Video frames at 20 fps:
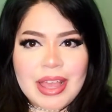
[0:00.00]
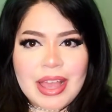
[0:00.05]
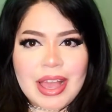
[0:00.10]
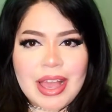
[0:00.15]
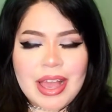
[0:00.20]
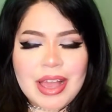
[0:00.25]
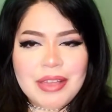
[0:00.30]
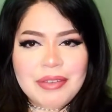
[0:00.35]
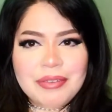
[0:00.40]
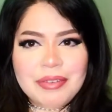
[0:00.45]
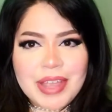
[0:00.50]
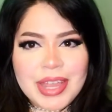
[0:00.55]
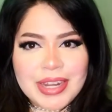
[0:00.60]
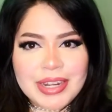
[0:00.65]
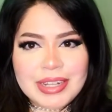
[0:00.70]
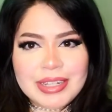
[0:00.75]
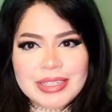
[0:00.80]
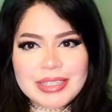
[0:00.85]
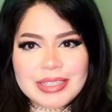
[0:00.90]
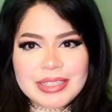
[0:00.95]
I
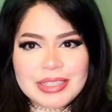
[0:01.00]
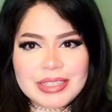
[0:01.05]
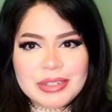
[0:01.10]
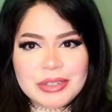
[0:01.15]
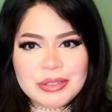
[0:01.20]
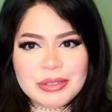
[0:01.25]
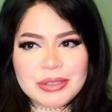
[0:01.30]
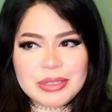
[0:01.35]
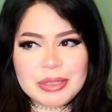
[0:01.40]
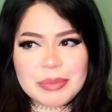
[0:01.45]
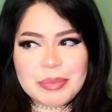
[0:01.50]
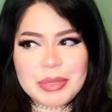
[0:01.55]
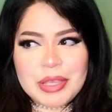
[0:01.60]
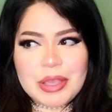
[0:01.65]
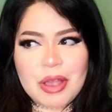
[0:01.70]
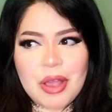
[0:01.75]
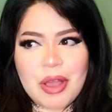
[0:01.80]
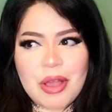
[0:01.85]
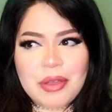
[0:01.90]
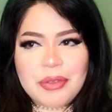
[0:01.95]
find it still to
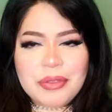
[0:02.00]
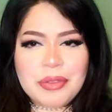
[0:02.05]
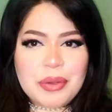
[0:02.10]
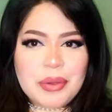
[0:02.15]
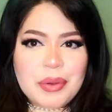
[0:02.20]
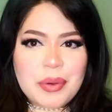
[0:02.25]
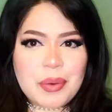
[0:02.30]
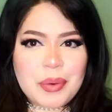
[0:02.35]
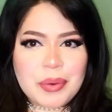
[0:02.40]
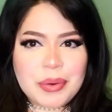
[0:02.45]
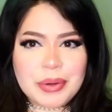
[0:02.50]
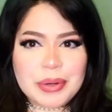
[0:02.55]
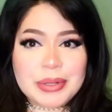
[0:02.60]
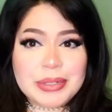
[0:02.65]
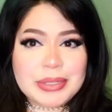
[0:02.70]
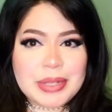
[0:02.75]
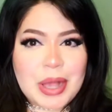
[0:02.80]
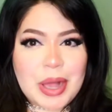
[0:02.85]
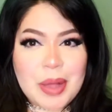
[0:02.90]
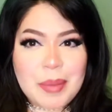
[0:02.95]
be on the horror
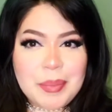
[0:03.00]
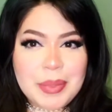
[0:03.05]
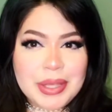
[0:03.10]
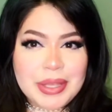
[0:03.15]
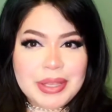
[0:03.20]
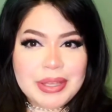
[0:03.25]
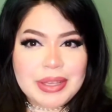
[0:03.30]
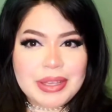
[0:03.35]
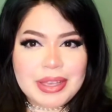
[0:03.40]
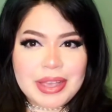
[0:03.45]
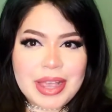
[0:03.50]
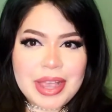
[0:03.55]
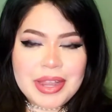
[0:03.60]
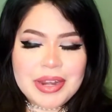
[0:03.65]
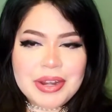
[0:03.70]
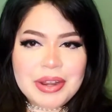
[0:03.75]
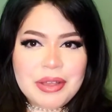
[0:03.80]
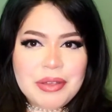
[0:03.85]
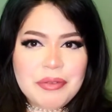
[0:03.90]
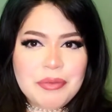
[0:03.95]
topic
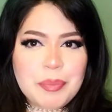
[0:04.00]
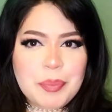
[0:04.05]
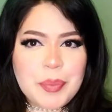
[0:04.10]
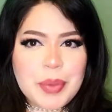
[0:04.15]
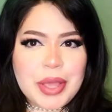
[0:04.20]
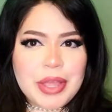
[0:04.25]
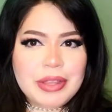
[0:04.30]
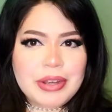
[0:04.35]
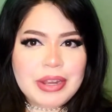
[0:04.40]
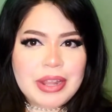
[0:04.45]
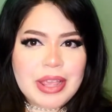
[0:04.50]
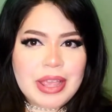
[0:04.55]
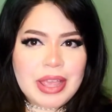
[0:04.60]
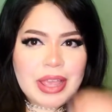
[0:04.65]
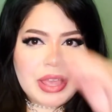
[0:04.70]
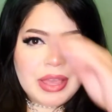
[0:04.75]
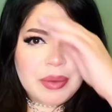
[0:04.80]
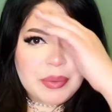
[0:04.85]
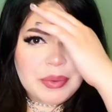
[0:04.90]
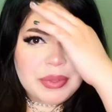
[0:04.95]
kind of, but
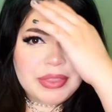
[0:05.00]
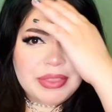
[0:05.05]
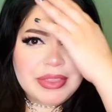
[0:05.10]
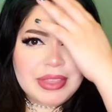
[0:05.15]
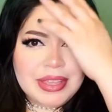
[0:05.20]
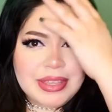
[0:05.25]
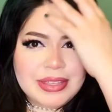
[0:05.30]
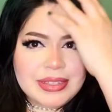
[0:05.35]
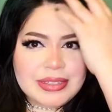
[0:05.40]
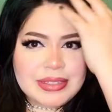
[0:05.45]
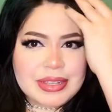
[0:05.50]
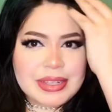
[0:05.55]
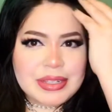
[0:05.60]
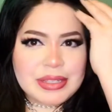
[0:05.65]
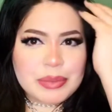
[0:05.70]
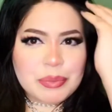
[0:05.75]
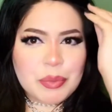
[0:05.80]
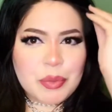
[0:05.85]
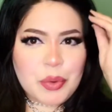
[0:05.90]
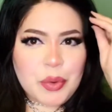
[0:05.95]
with this
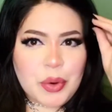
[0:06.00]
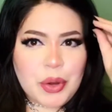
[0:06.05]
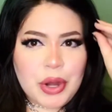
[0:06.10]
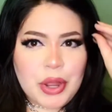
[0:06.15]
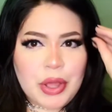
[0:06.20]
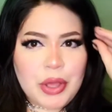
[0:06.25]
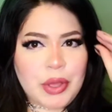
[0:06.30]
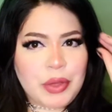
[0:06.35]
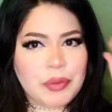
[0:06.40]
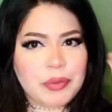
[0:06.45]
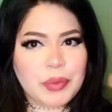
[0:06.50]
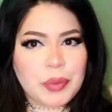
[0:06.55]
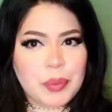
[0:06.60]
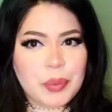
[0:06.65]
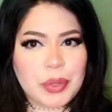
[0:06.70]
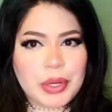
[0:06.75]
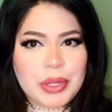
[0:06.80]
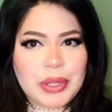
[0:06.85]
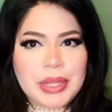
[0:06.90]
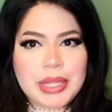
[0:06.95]
it's more of
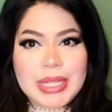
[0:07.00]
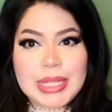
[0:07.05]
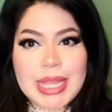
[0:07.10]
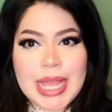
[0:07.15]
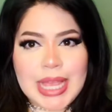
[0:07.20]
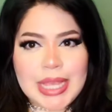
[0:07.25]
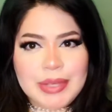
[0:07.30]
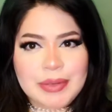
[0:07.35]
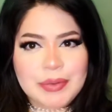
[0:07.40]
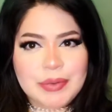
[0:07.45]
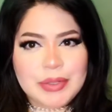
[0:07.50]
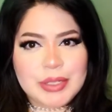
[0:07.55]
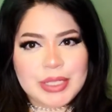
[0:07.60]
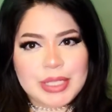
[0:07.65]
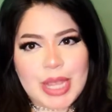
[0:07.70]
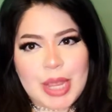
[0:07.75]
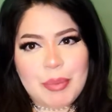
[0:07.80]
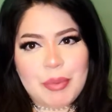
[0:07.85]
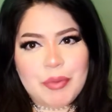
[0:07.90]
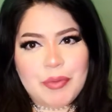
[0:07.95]
real life
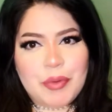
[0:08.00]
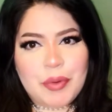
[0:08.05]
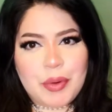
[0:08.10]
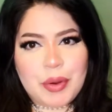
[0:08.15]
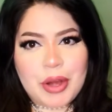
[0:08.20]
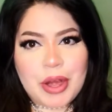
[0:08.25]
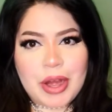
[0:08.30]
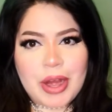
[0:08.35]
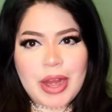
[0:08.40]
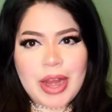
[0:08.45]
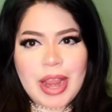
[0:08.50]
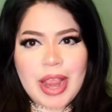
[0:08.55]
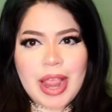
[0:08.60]
type of horror,